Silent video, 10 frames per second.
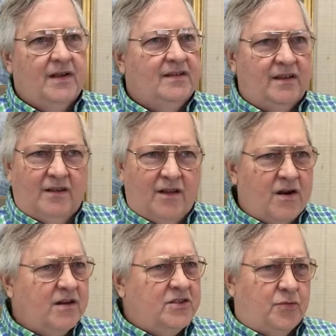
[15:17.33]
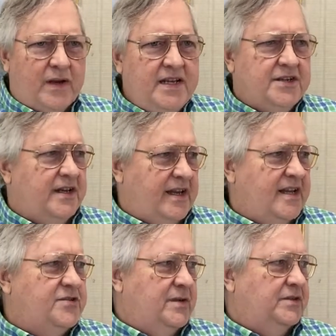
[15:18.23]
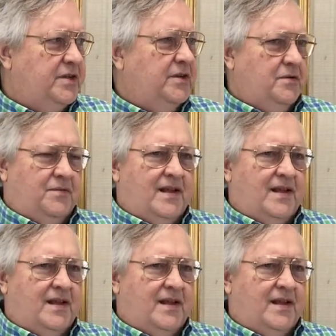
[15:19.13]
It's a large region in Israel too.